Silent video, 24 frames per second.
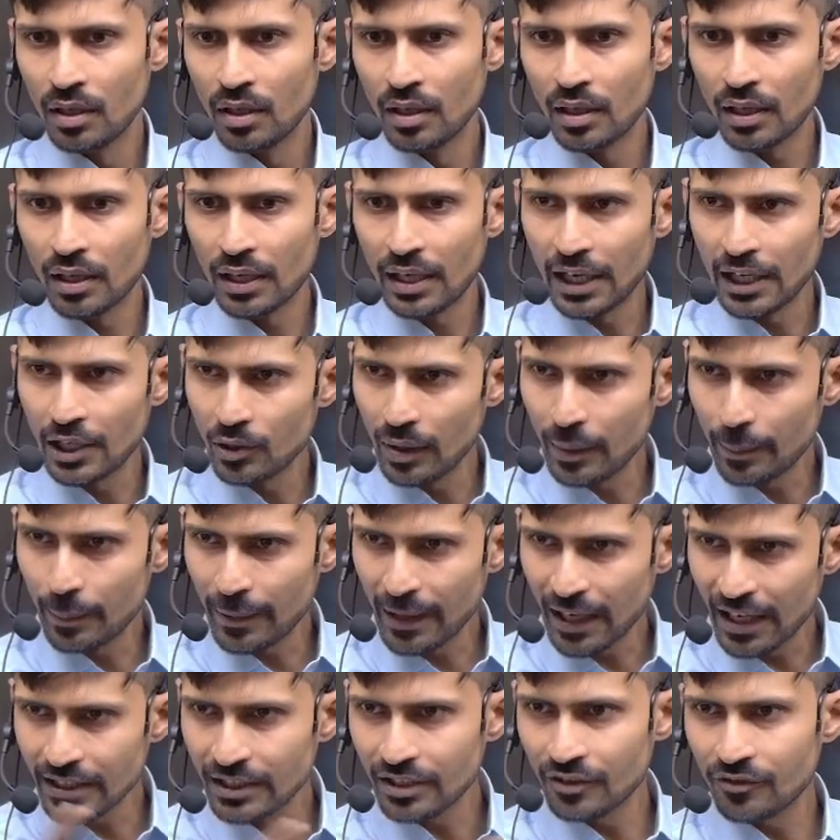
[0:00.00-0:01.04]
And you apply
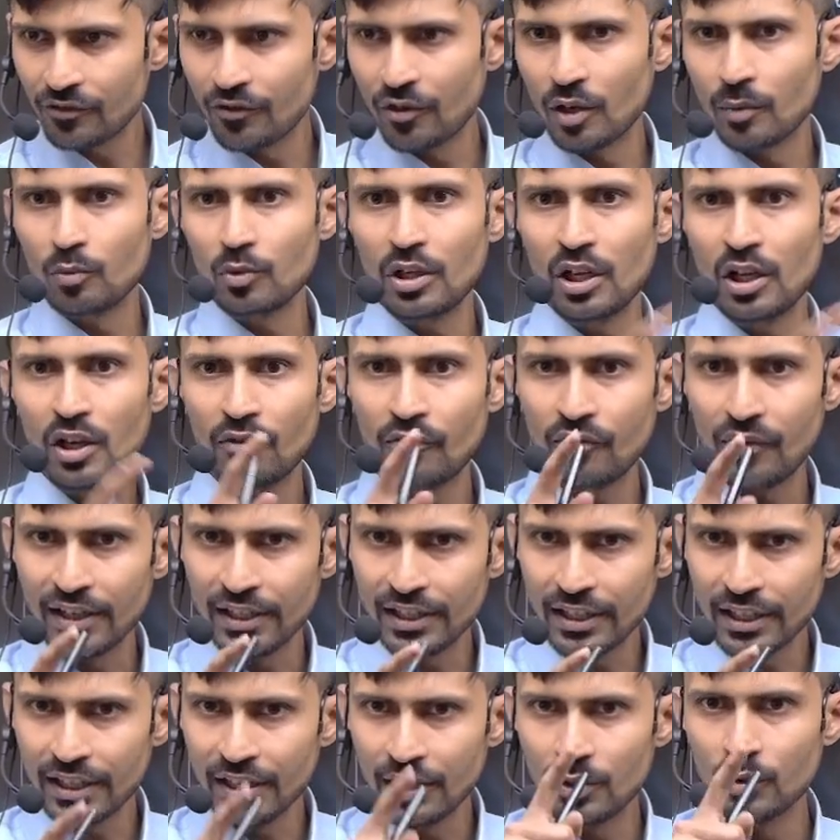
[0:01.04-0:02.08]
the formula of
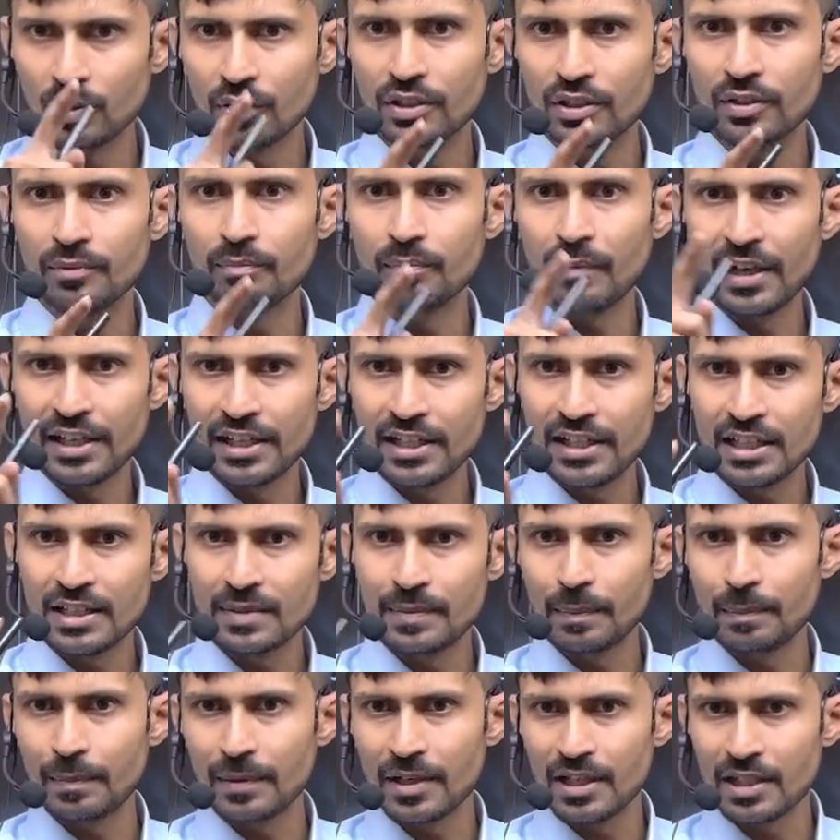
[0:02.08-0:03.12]
finding root minus b
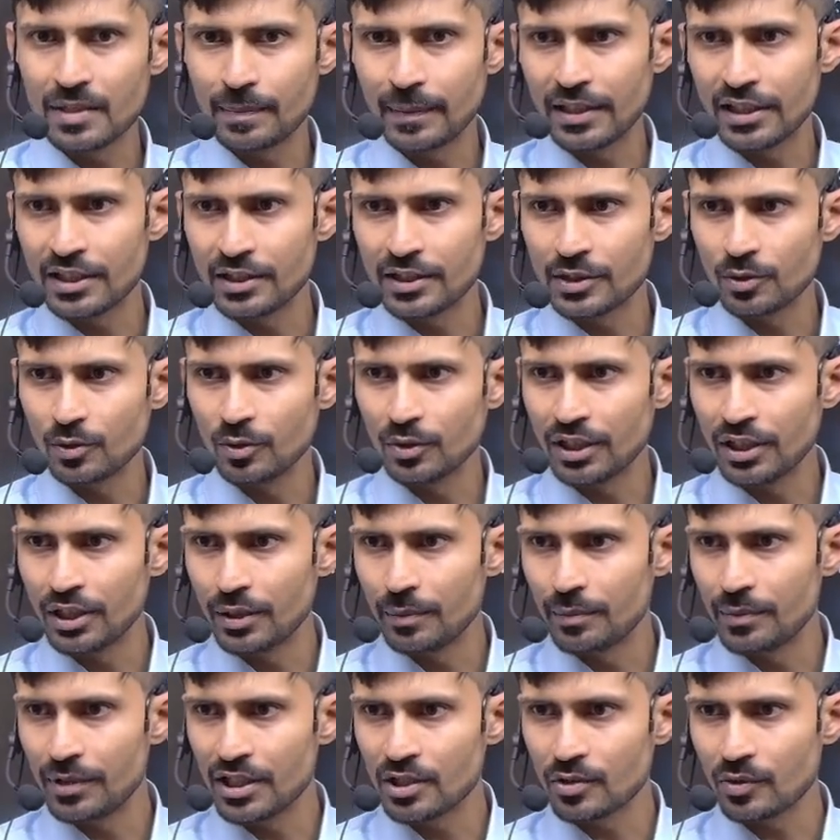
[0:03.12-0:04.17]
plus minus root under
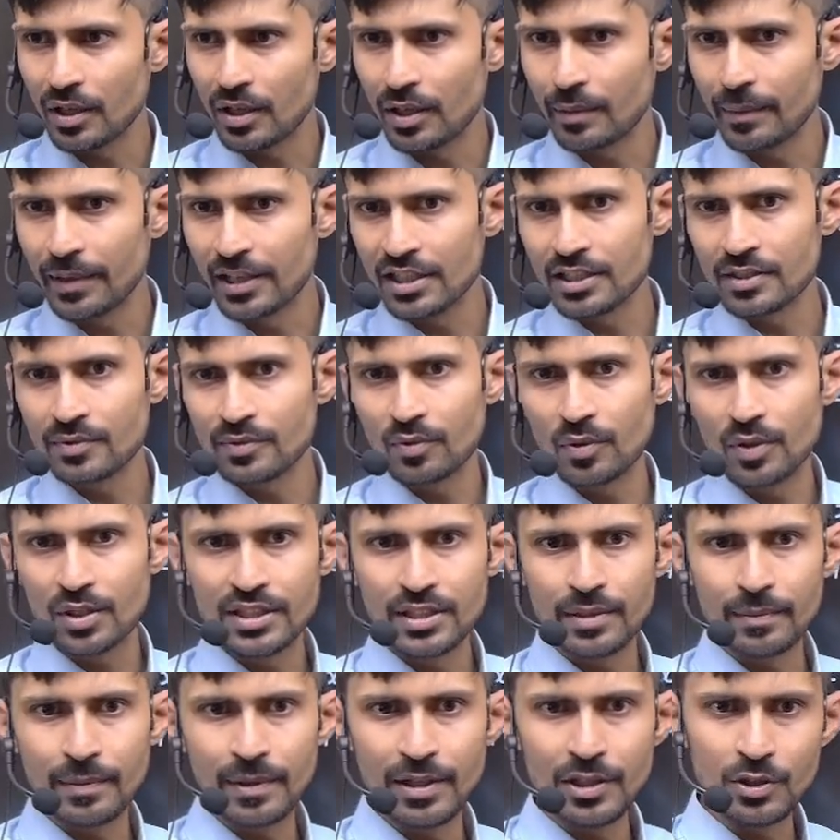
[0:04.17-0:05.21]
b square minus 4ac
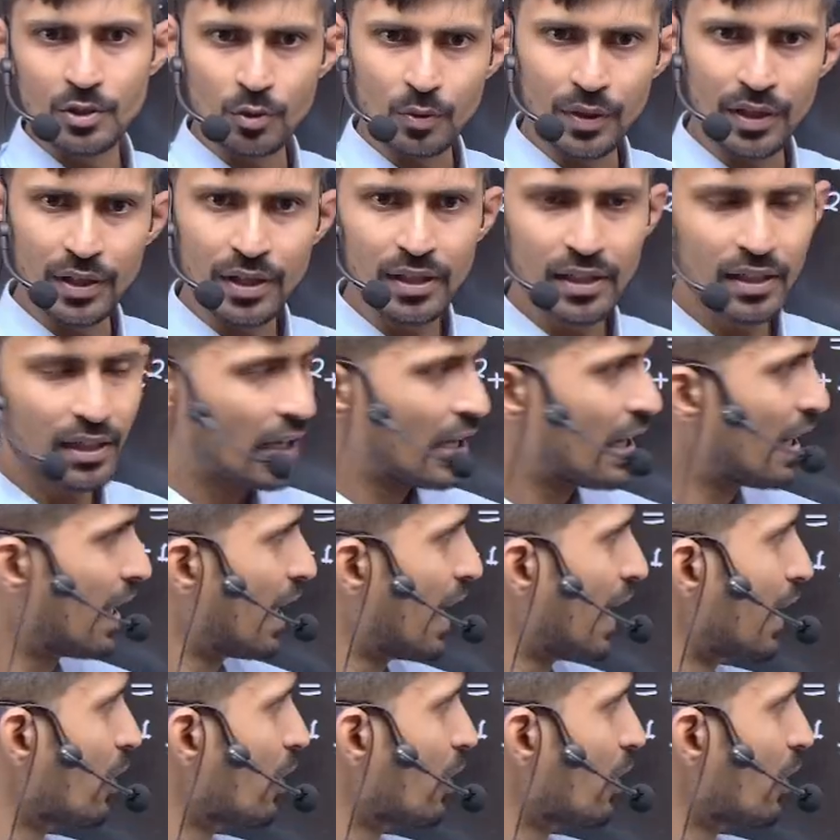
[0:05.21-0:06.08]
by 2a, and you